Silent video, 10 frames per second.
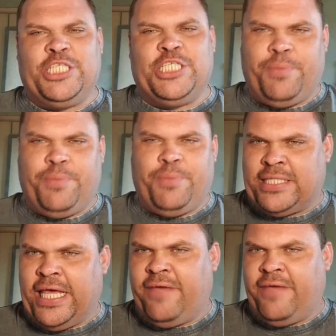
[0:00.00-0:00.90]
in the
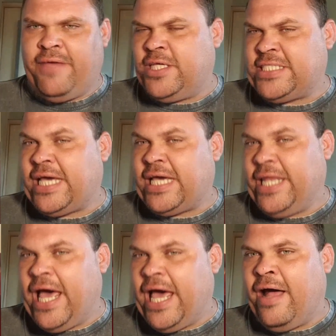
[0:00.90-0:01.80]
Champions League for the
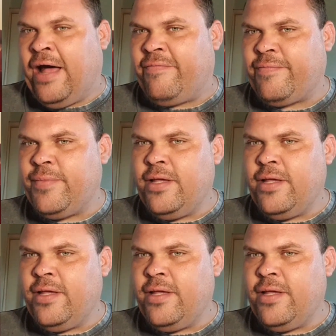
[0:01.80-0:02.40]
second half